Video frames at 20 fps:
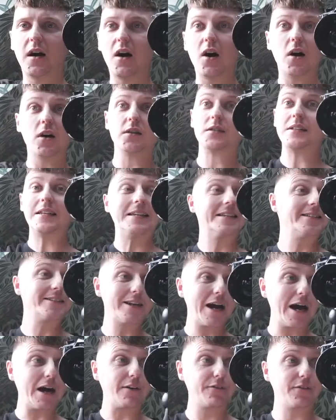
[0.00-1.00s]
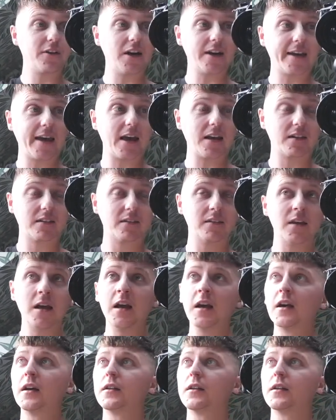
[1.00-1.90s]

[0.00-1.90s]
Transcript: arty stuff, I guess.